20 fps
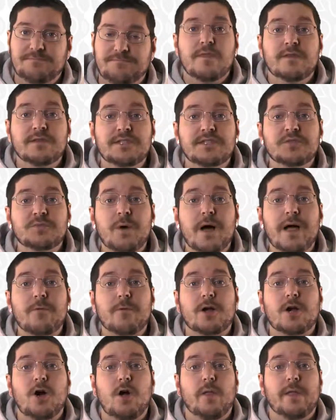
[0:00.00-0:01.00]
This is why
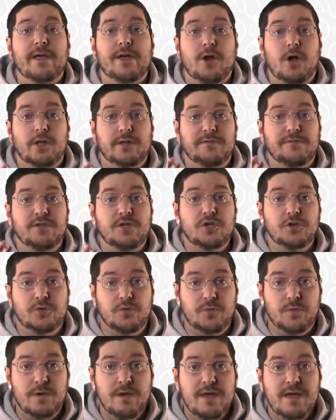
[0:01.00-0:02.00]
we're calling on all of
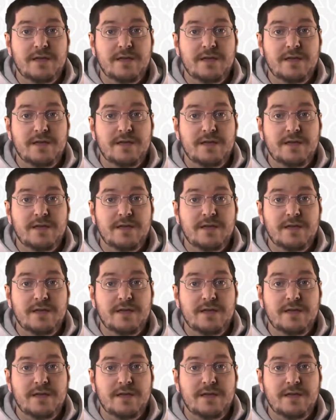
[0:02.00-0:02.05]
you